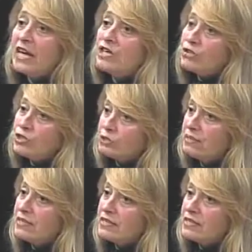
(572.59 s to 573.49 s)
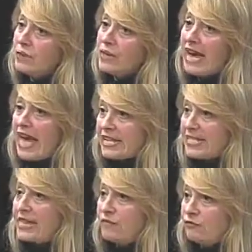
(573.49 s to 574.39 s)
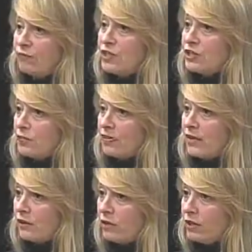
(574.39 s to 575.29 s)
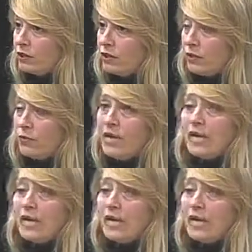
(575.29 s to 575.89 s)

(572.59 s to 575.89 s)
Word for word: So just because someone has that information when they call you